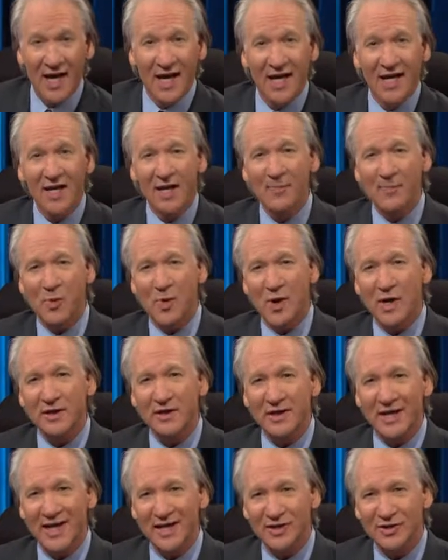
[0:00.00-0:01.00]
he
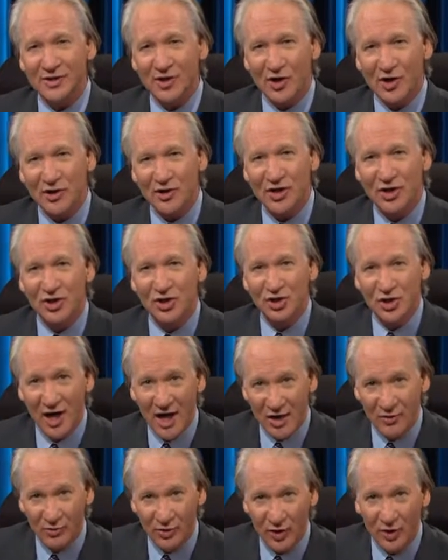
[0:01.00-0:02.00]
appointed a surgeon
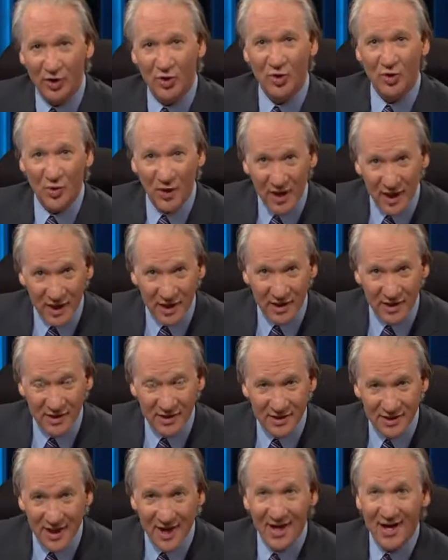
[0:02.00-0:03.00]
general who
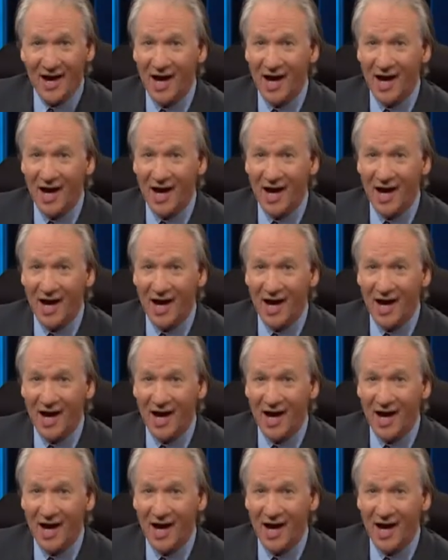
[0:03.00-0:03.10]
is,